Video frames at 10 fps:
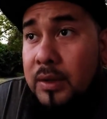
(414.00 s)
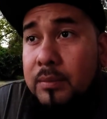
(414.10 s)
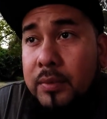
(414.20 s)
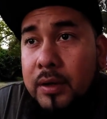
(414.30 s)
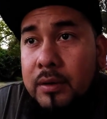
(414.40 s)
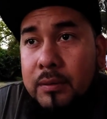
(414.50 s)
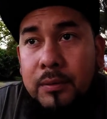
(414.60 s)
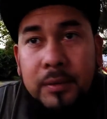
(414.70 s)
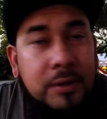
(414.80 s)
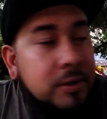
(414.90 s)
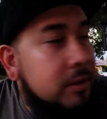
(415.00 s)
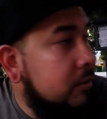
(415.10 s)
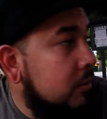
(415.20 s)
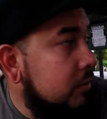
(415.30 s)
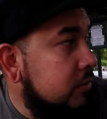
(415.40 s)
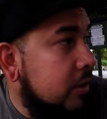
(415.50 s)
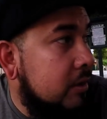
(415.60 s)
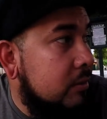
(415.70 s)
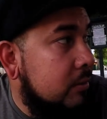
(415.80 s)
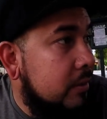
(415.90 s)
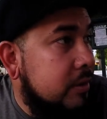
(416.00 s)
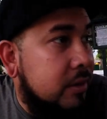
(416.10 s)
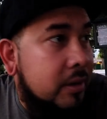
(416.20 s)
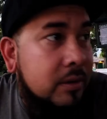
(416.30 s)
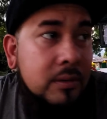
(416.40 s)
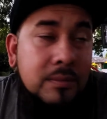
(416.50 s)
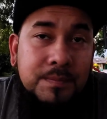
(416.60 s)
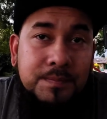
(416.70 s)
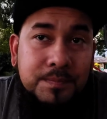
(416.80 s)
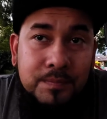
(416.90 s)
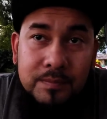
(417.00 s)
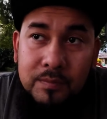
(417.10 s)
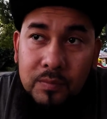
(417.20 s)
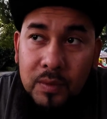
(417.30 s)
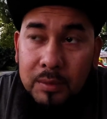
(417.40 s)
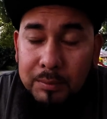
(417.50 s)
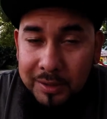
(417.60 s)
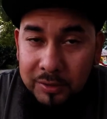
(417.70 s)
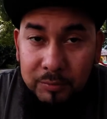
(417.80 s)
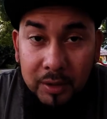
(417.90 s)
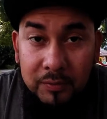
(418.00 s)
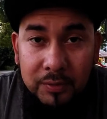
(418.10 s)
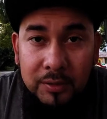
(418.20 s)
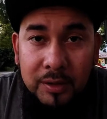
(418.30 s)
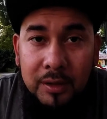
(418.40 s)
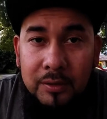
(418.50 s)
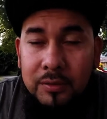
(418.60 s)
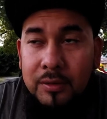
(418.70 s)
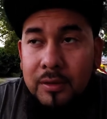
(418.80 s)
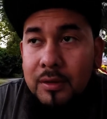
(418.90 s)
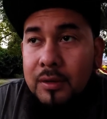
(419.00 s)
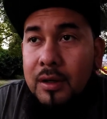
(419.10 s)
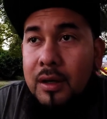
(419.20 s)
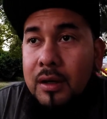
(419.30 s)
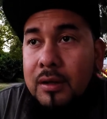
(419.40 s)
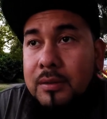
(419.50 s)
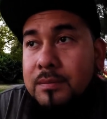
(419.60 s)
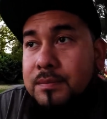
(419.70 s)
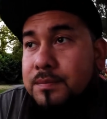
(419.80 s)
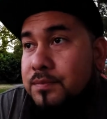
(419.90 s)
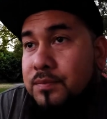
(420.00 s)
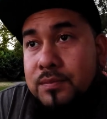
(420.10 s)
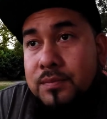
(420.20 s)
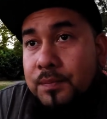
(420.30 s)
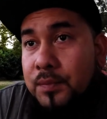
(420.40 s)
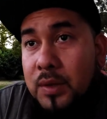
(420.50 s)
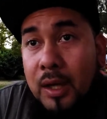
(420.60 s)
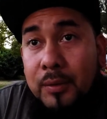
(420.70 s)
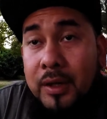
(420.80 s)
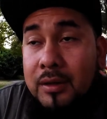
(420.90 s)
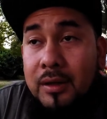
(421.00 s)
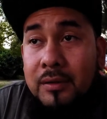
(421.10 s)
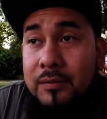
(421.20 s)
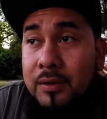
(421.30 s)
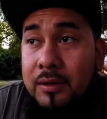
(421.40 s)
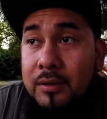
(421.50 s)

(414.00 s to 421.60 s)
but we're really trying to grow this channel. We're really trying to make things better for you guys. Um, yeah, we had a lot of fun.